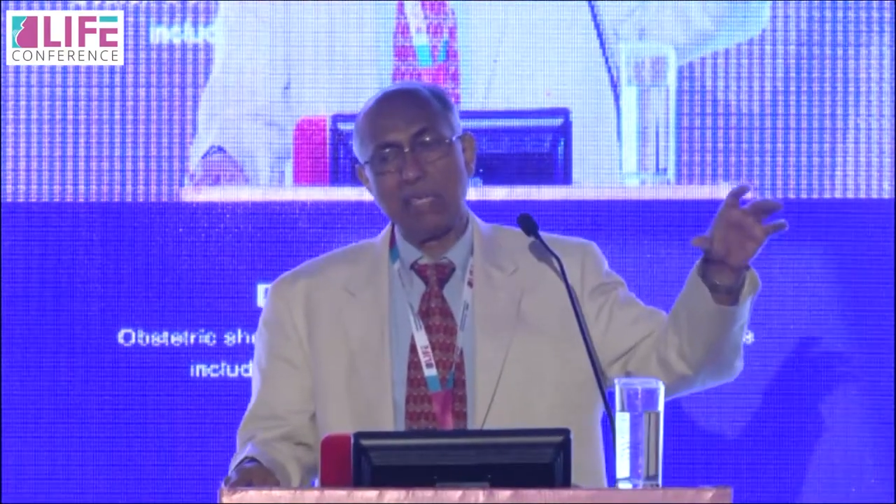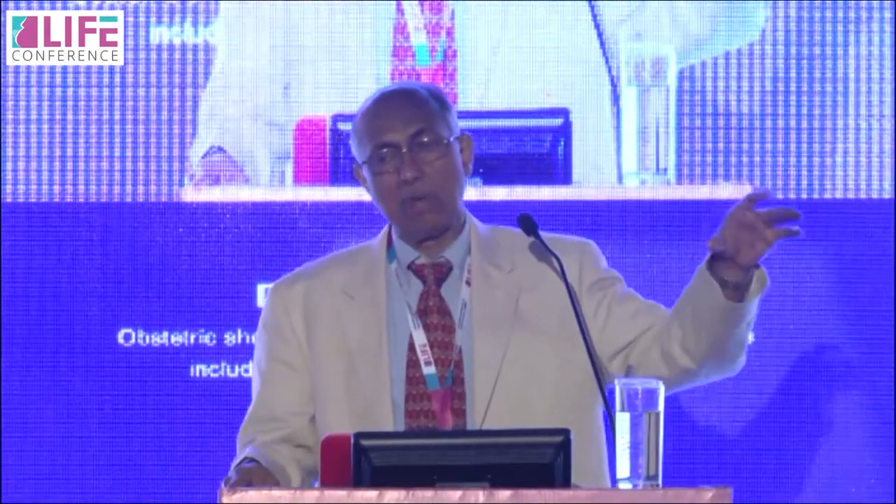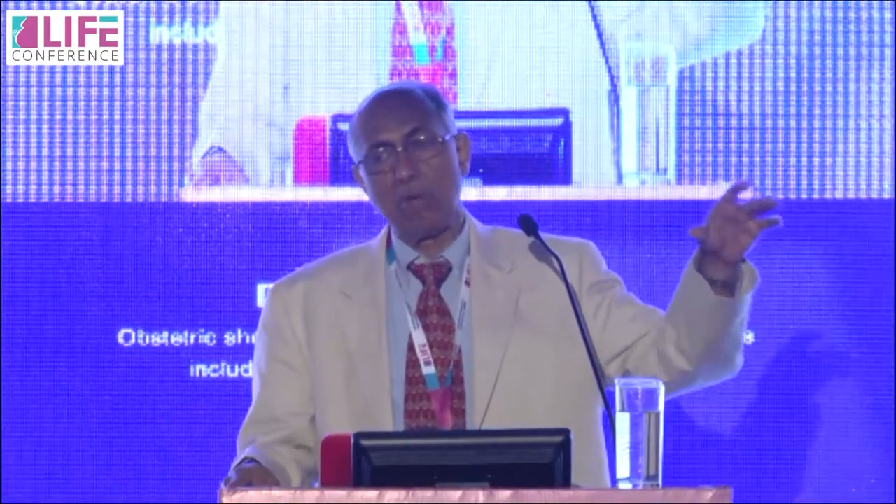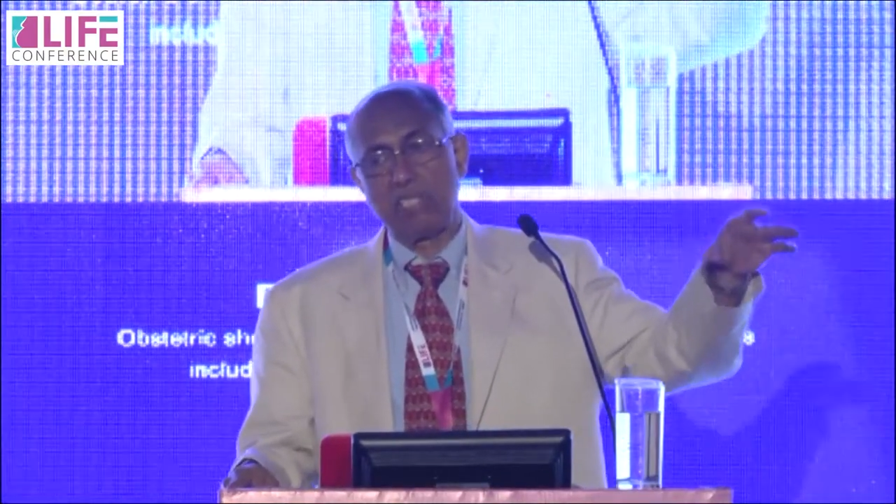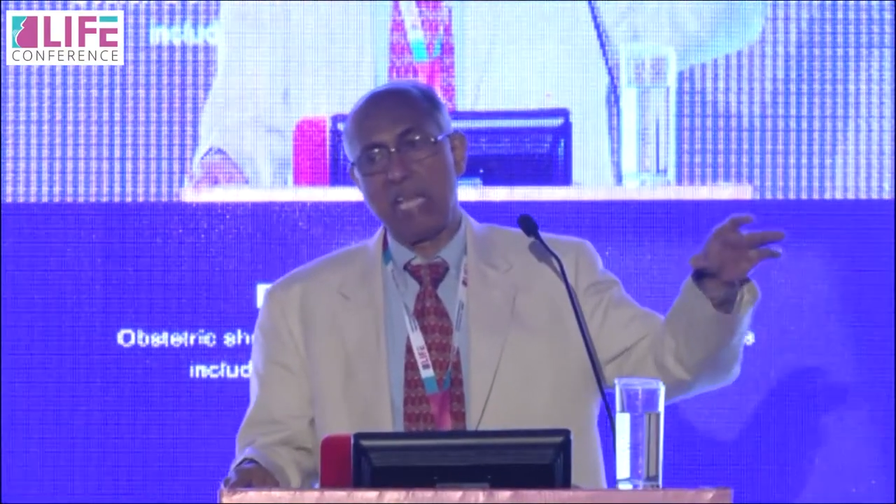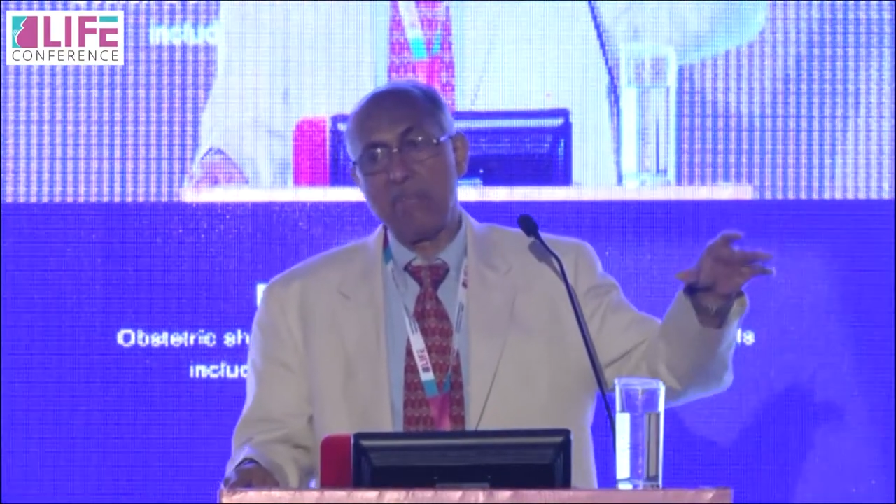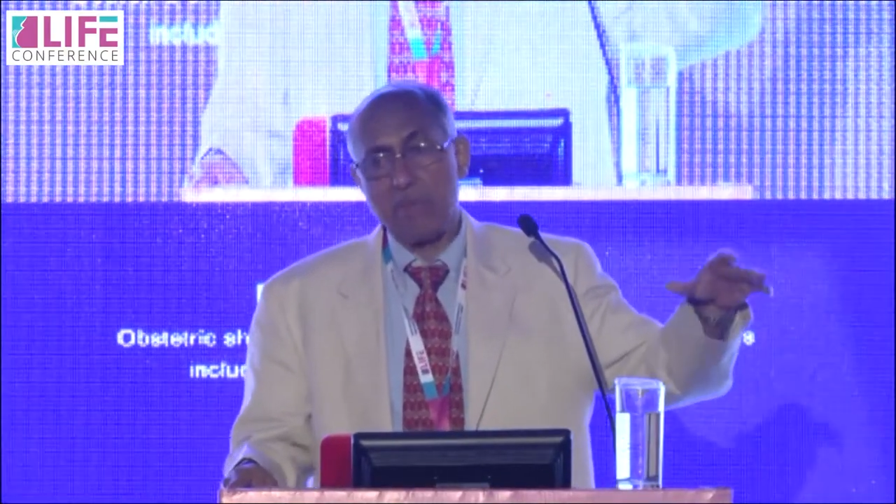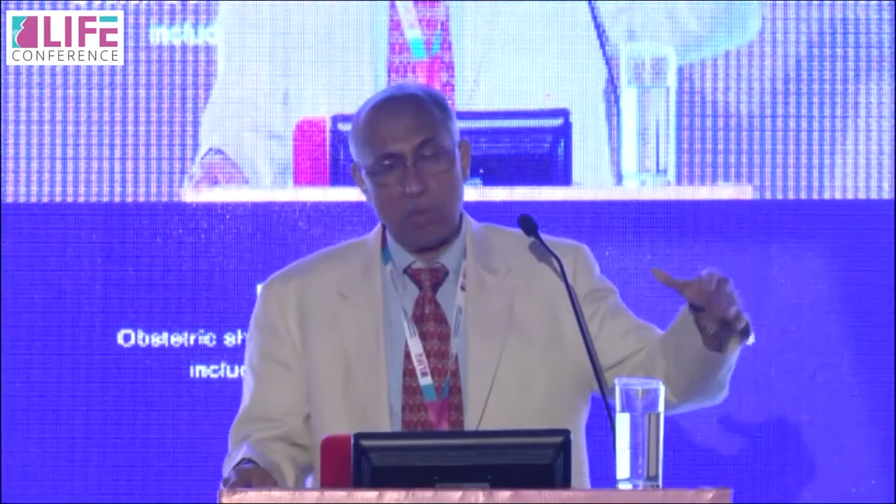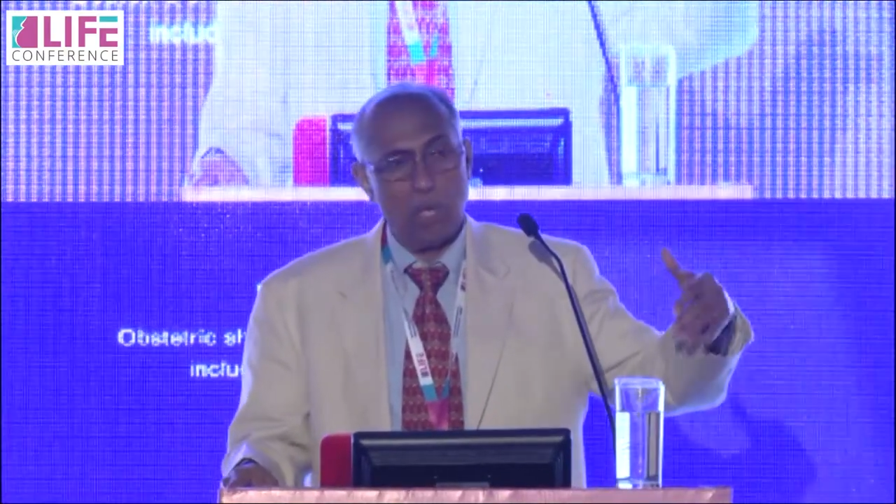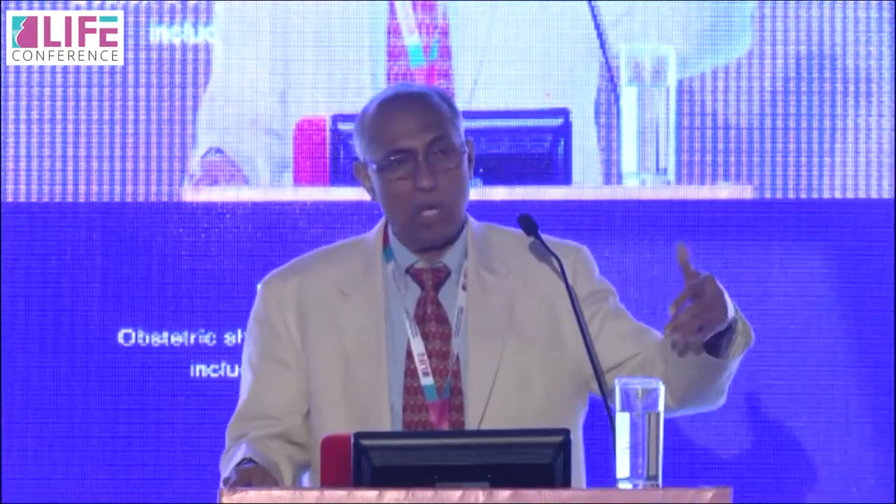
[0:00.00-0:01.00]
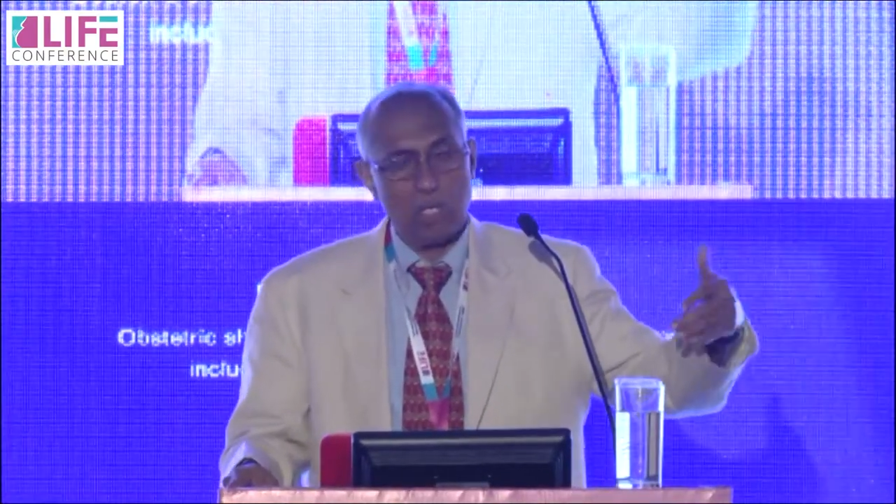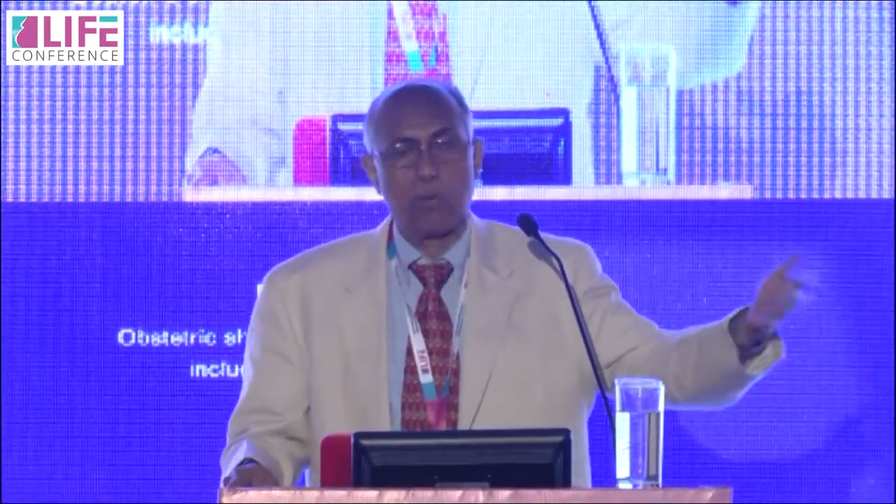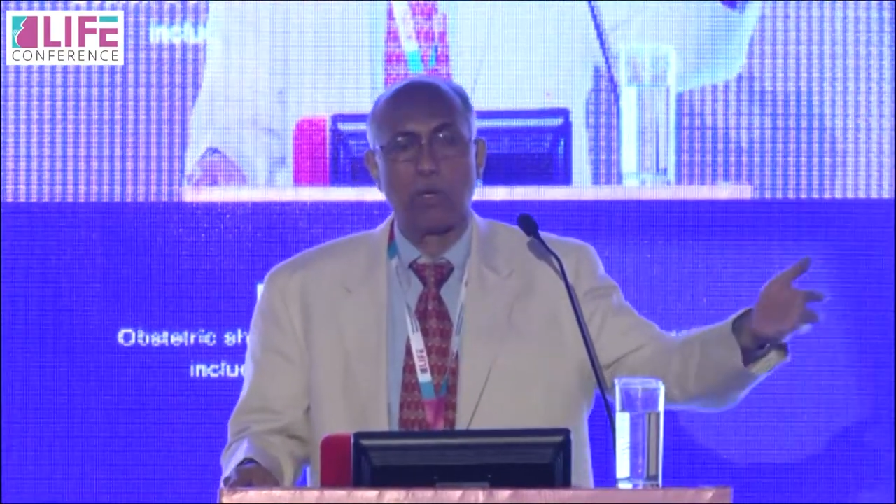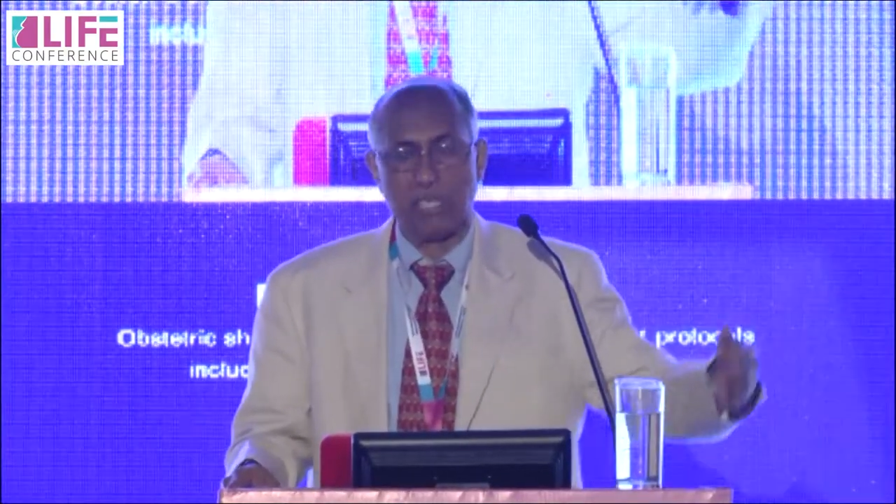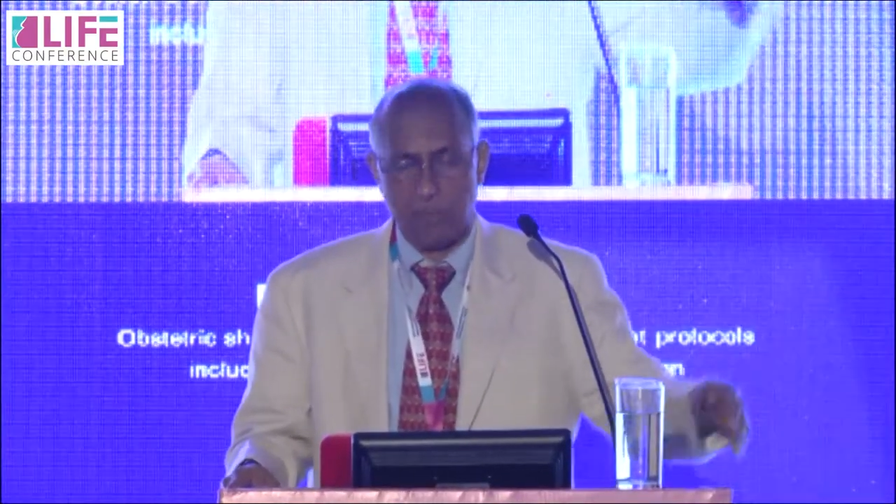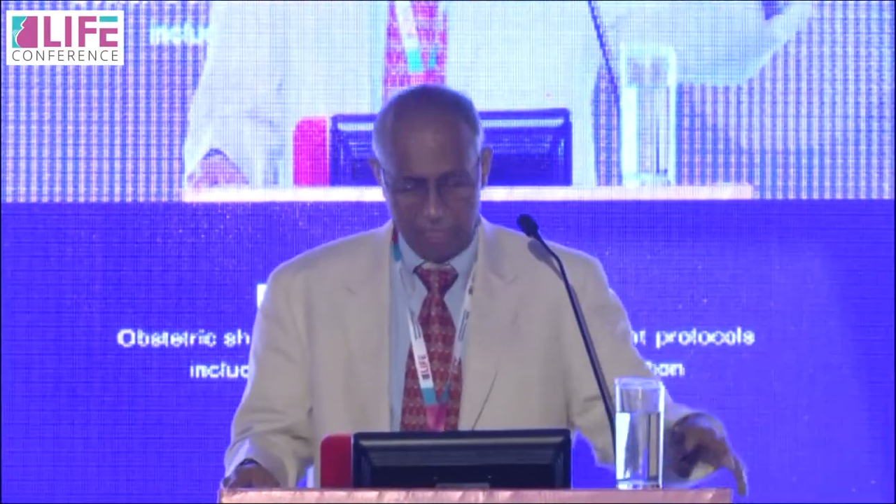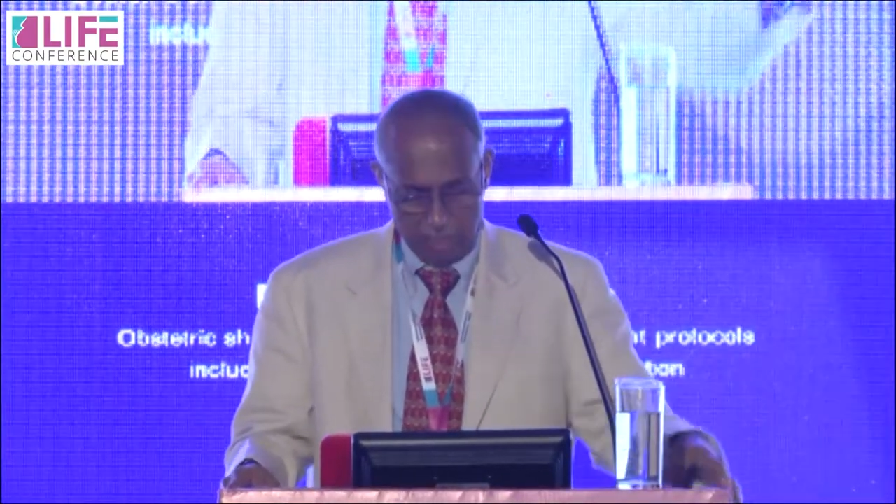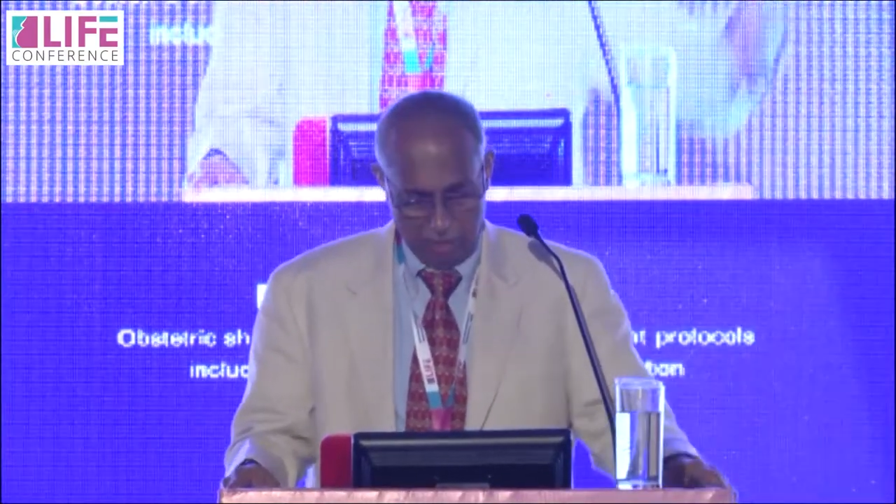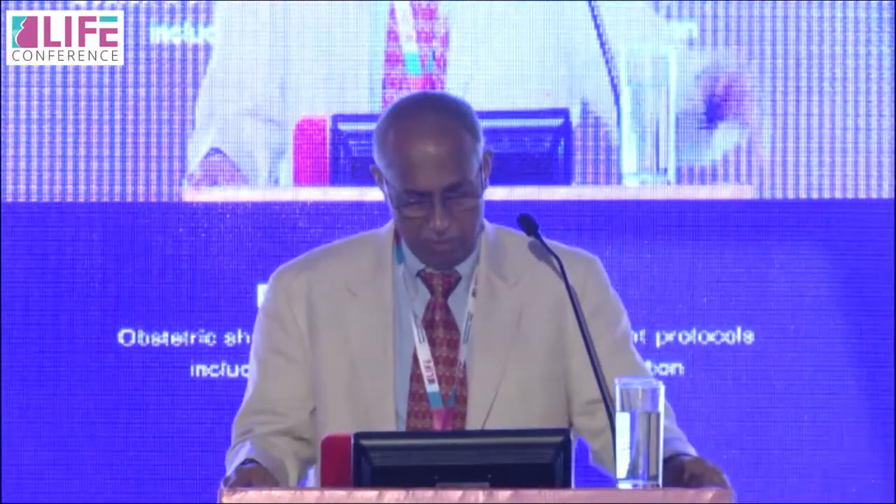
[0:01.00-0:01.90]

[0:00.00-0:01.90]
will save you to protect yourself.